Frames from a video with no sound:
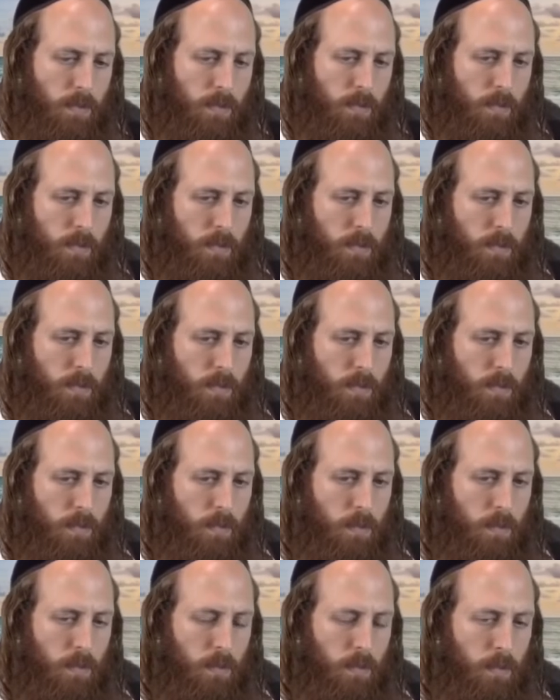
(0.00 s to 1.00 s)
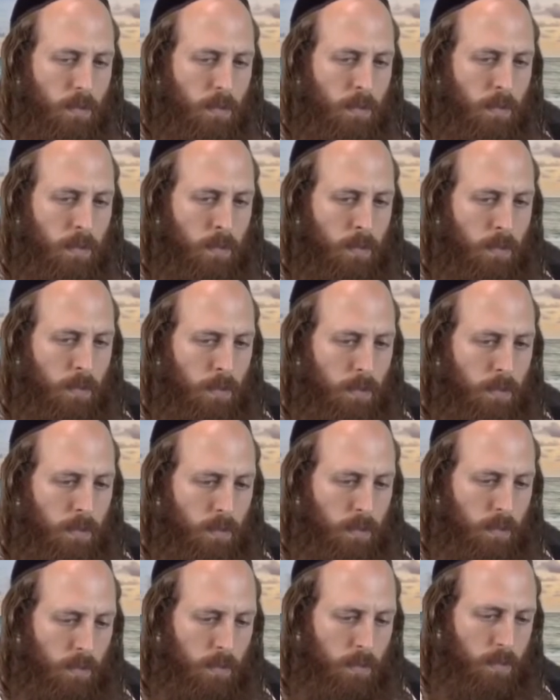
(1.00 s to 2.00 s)

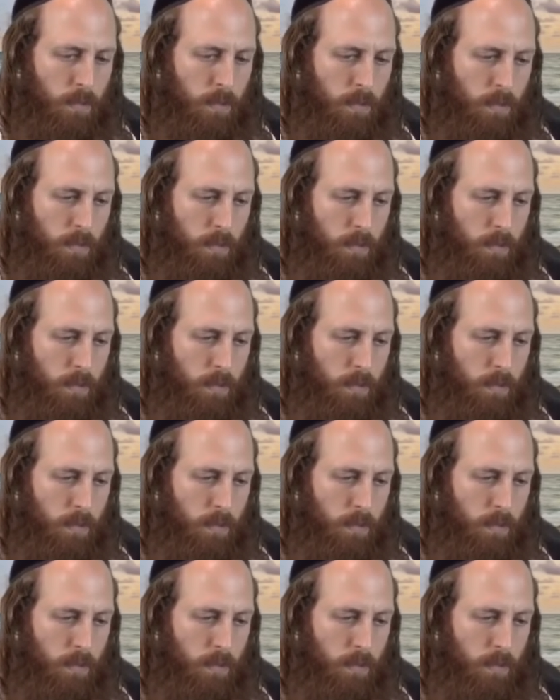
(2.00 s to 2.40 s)
(no one is talking)